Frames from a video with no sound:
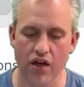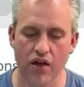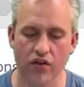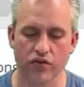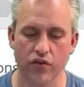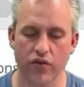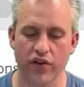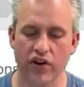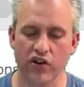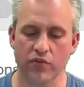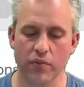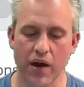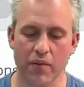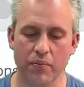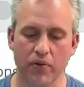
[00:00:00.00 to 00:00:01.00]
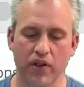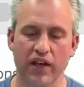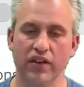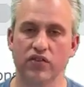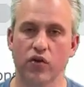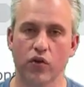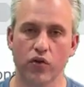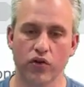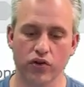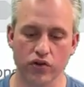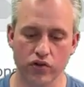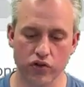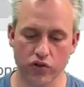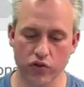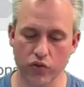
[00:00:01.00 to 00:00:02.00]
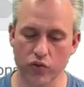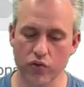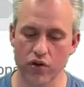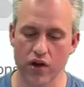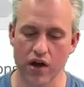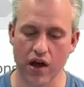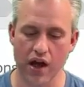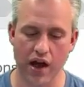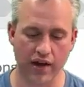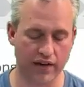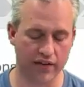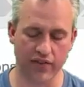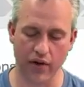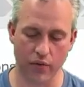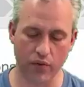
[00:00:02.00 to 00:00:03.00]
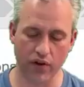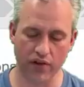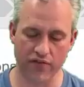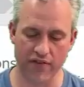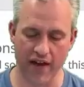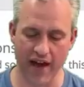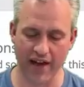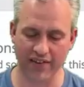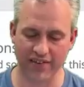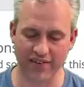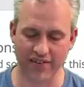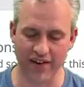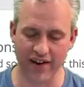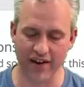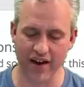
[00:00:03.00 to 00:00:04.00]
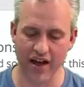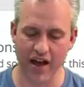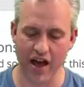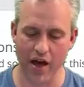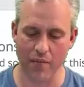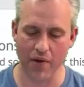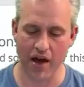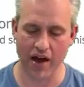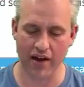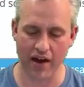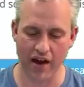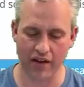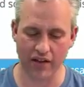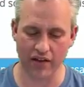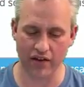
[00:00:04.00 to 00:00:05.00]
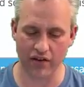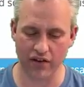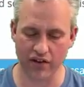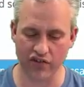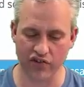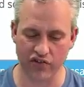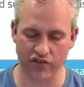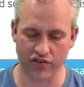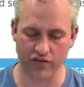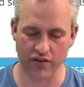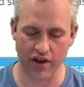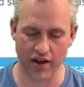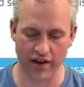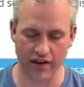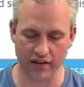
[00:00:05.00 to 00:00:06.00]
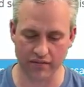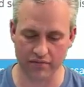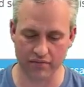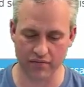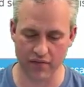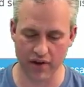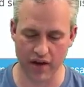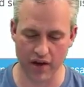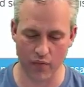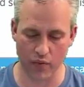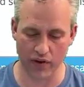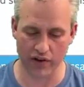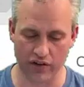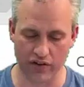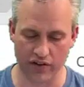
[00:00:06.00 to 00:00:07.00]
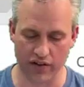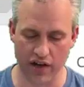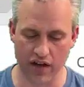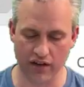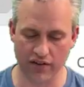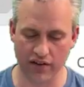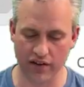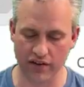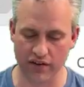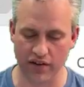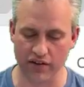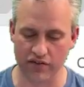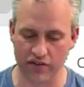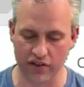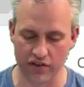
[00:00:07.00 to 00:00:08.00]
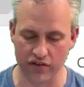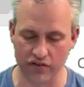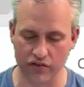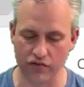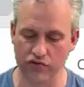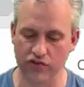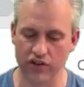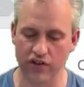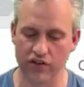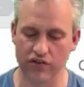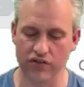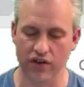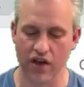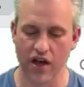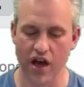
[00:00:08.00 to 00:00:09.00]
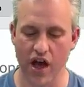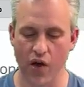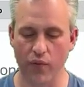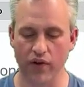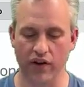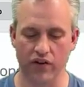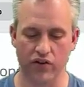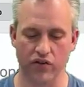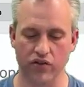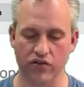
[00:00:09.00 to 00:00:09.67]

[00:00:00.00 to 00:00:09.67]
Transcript: So there's my placeholder clue. I did that really fast, right? I literally just went the content. I just said the solution is. I went into the